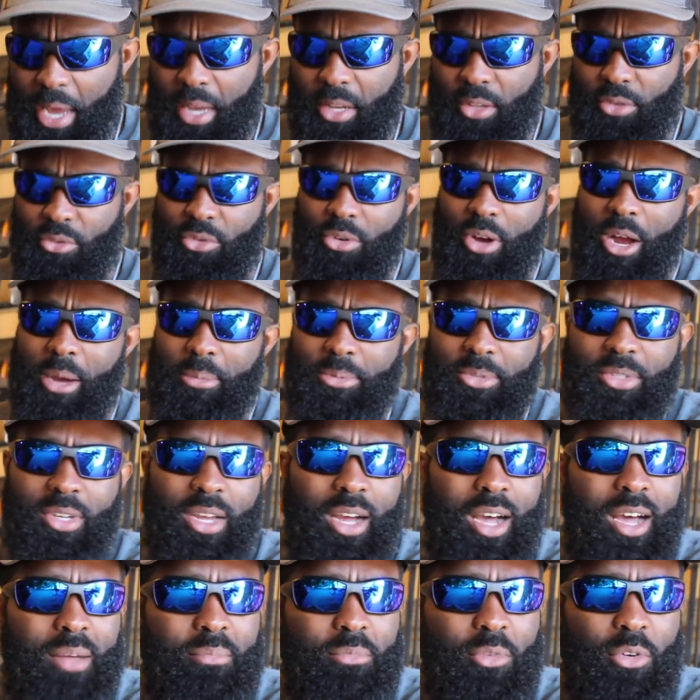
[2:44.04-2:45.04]
had a drop
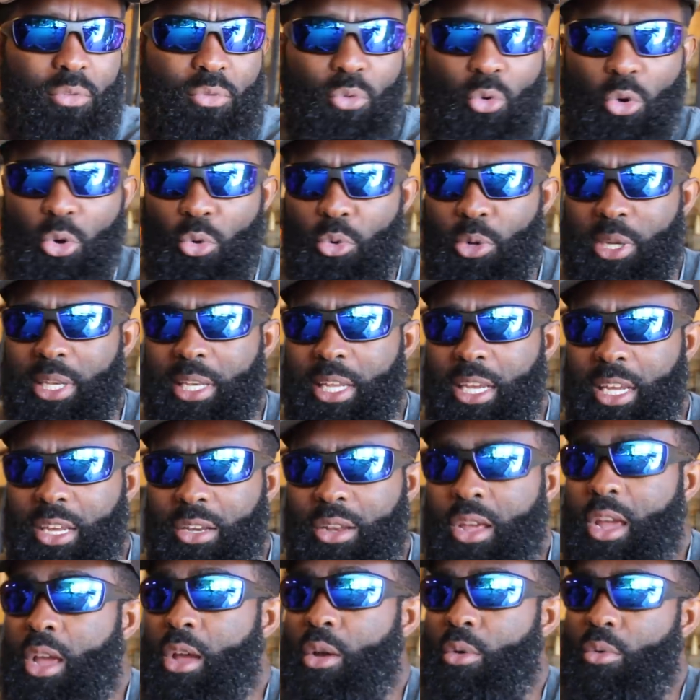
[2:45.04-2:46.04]
shot and before we
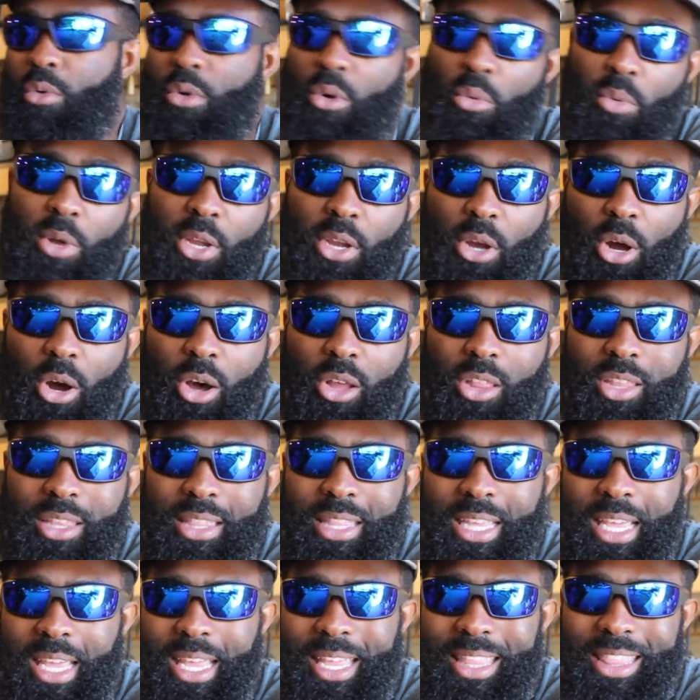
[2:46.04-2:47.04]
did what we call
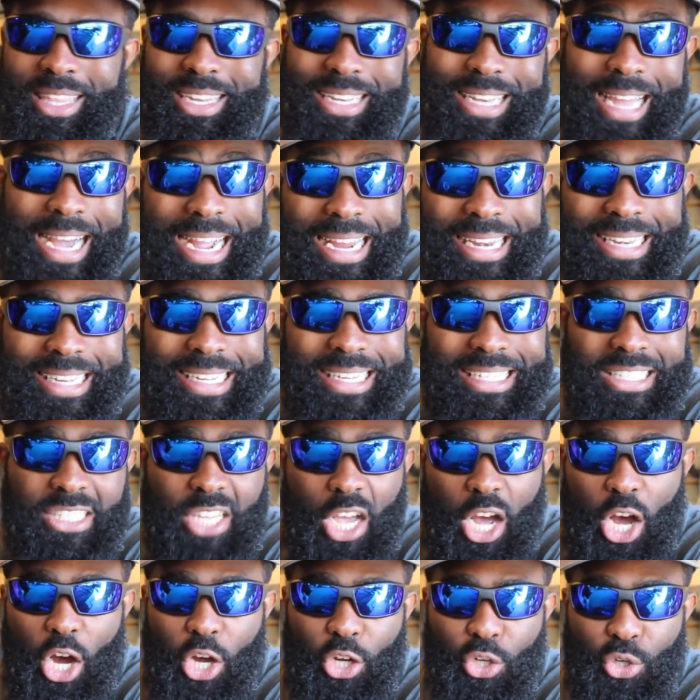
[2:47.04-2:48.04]
in the in the
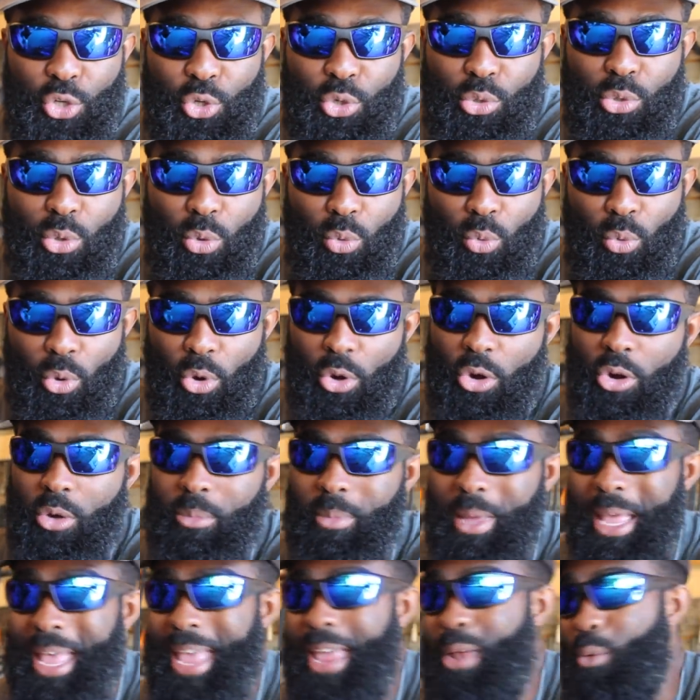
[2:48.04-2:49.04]
90s a doodle
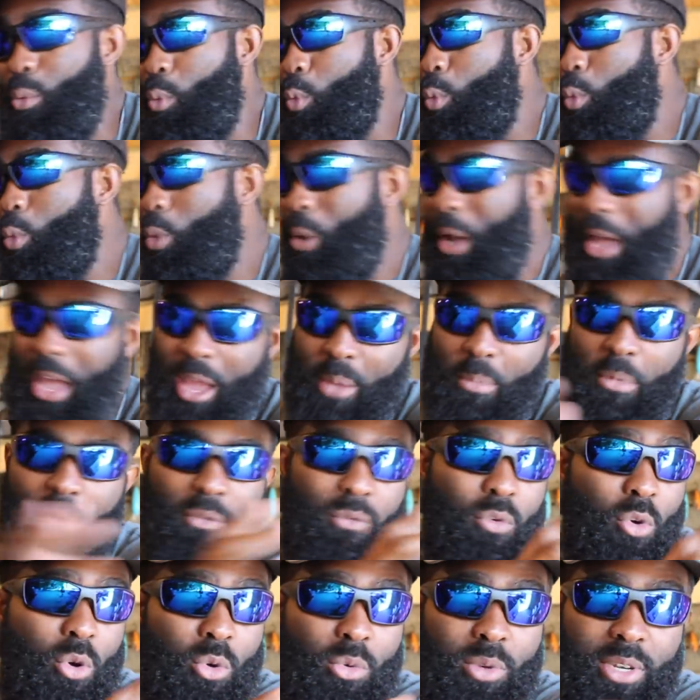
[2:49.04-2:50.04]
worm and way
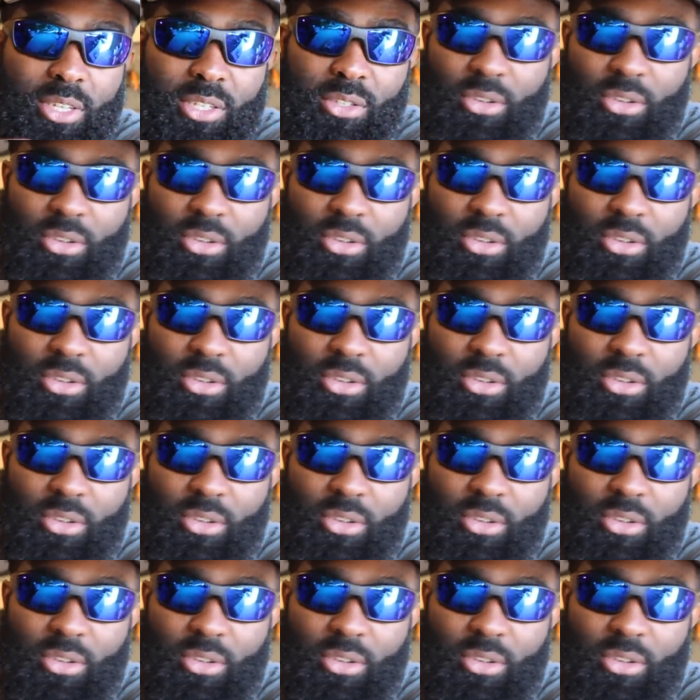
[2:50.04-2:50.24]
before we